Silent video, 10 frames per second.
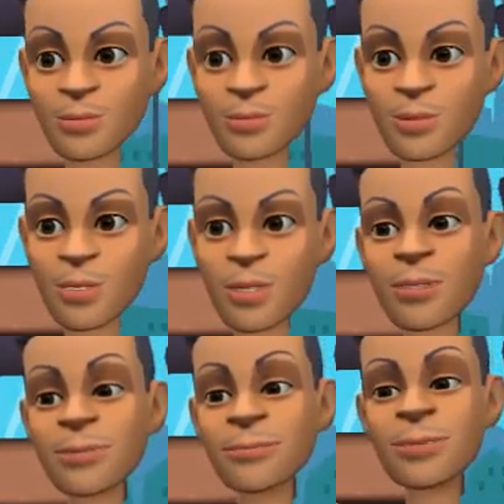Yes,
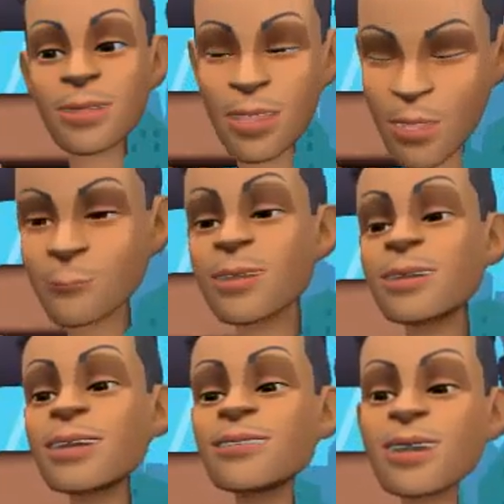it does make
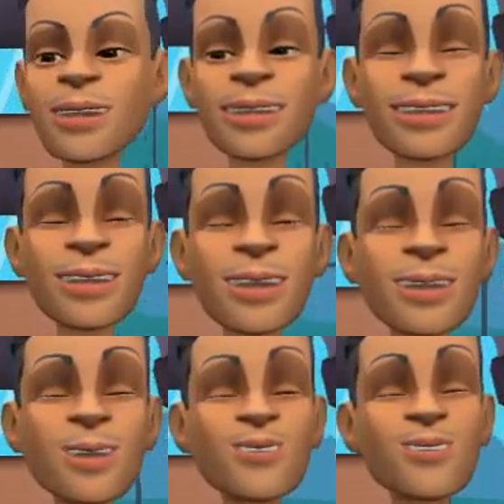life a lot
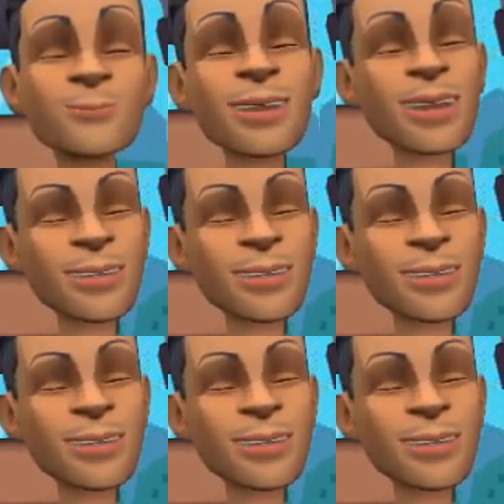easier for me.